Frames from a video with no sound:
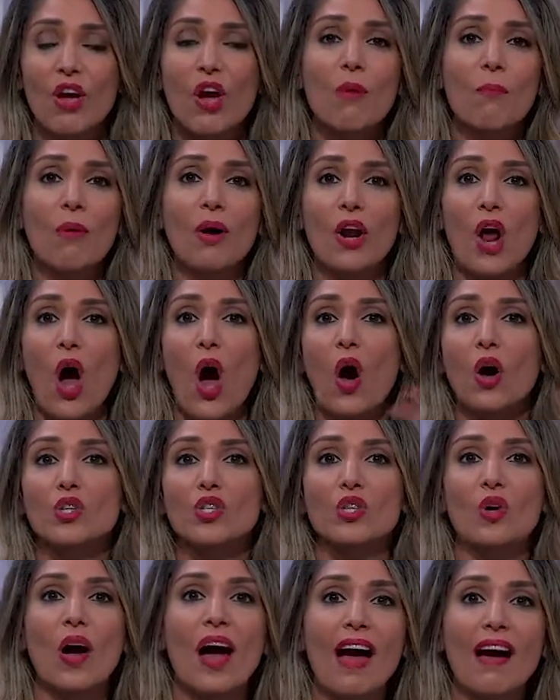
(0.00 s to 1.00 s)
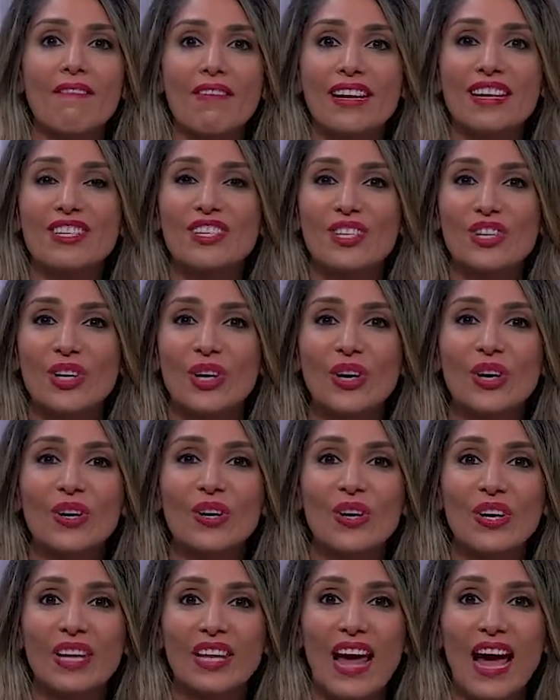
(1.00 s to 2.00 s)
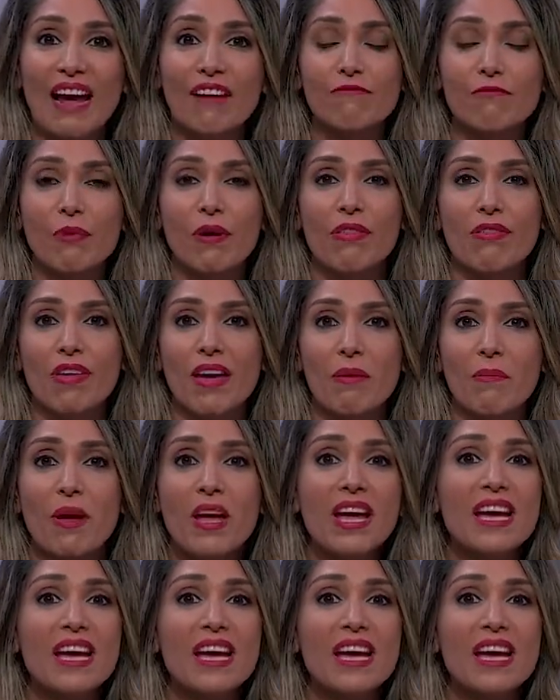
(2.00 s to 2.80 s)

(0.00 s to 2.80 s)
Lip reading: but also have an eternal life with him,